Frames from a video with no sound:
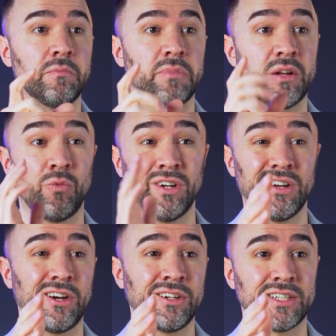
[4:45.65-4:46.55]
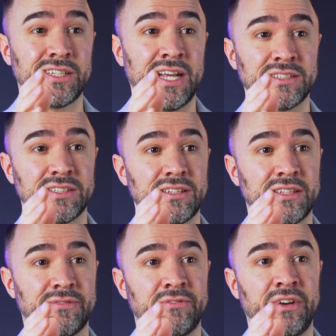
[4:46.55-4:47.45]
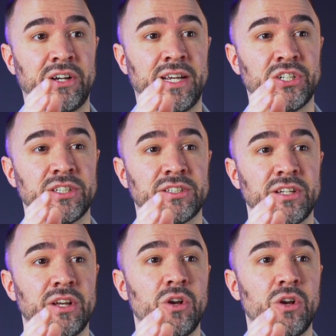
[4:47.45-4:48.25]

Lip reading: but it wouldn't hurt to test different variations.